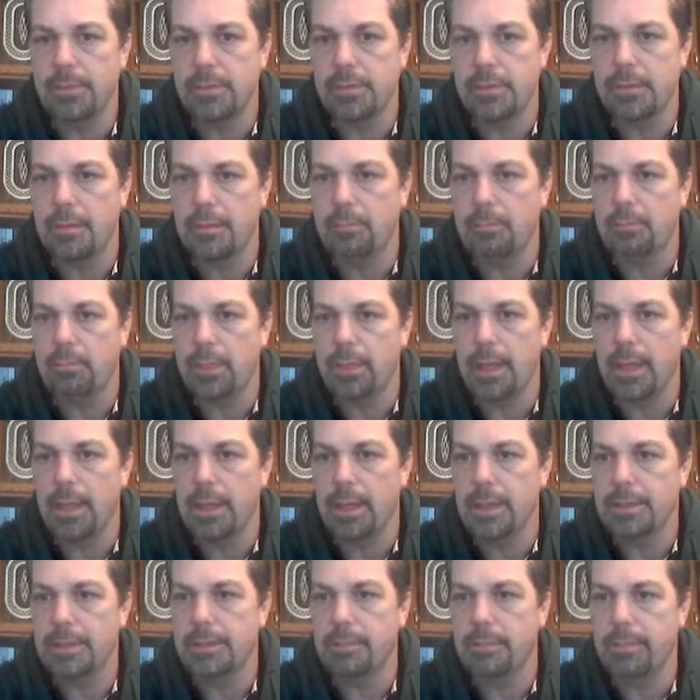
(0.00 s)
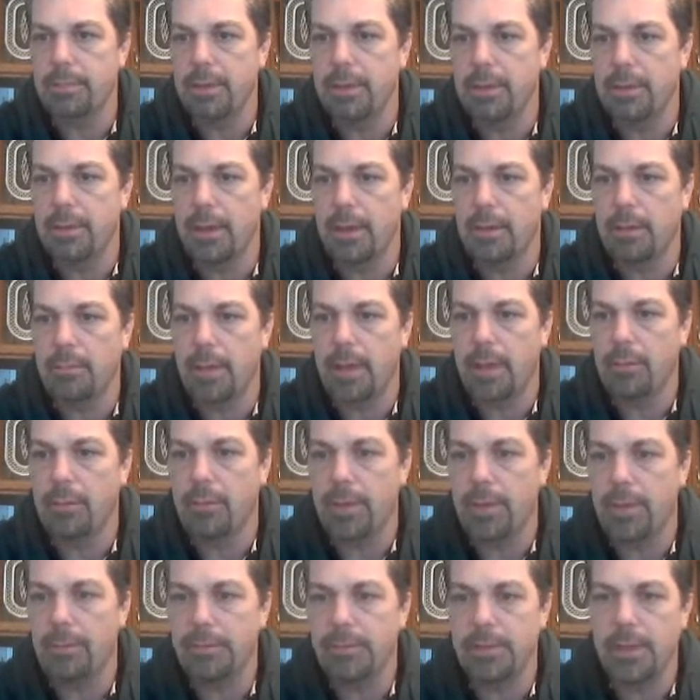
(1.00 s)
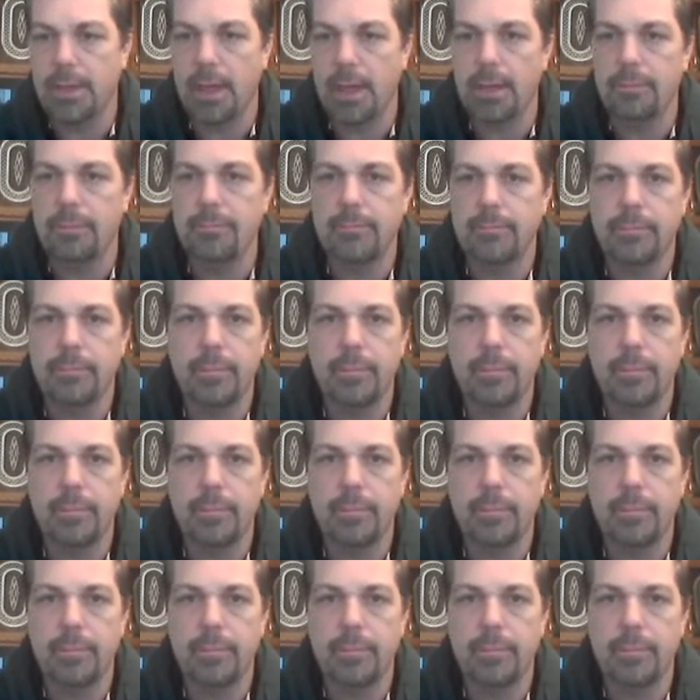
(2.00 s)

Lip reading: There's no playlist appearing in my website.